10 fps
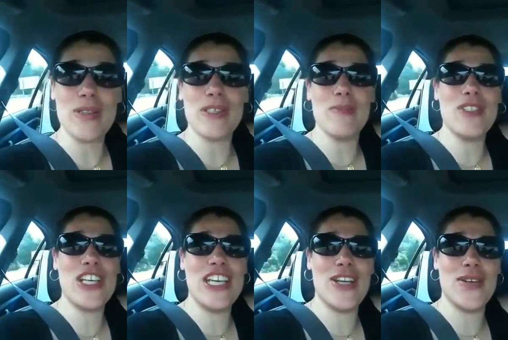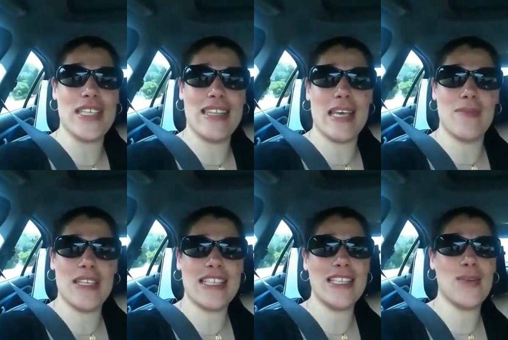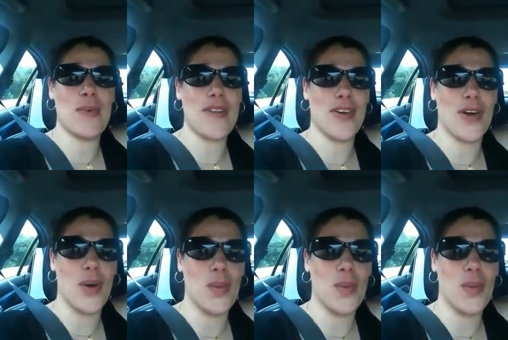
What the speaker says: some Cheetos in there, but since the weather got